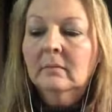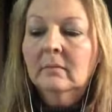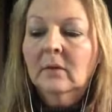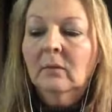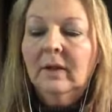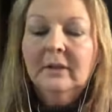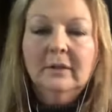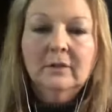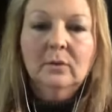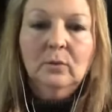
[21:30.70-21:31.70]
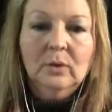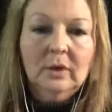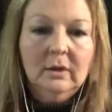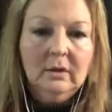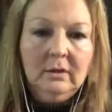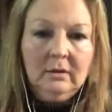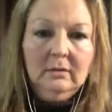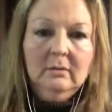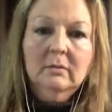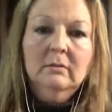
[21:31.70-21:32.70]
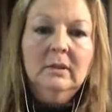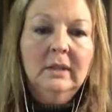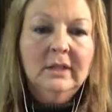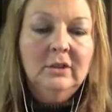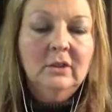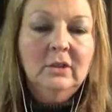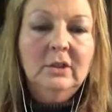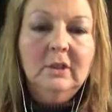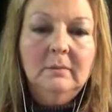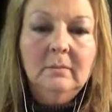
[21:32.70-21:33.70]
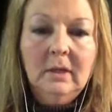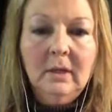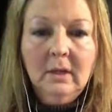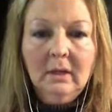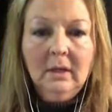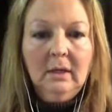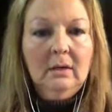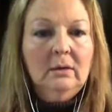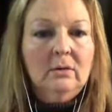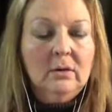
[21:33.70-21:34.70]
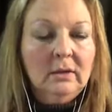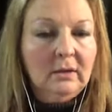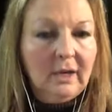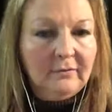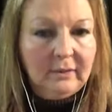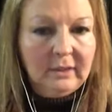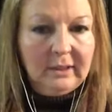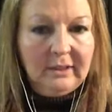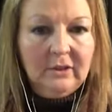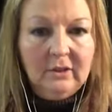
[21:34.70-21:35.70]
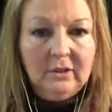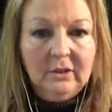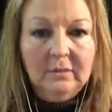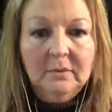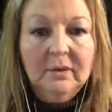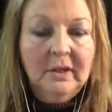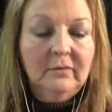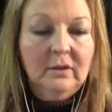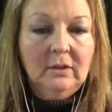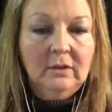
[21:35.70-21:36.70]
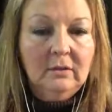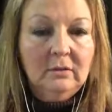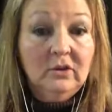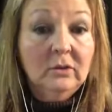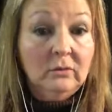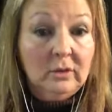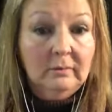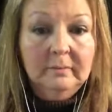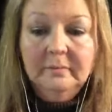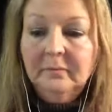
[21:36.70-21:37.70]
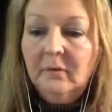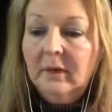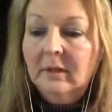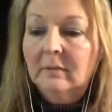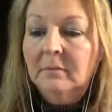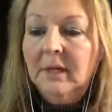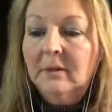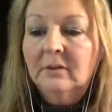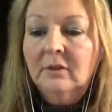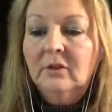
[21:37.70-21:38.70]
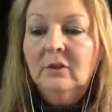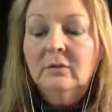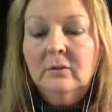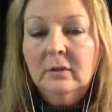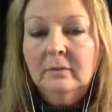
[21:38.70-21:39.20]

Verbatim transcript: whether it's a work relationship or a love relationship or even your children, right? parents and children.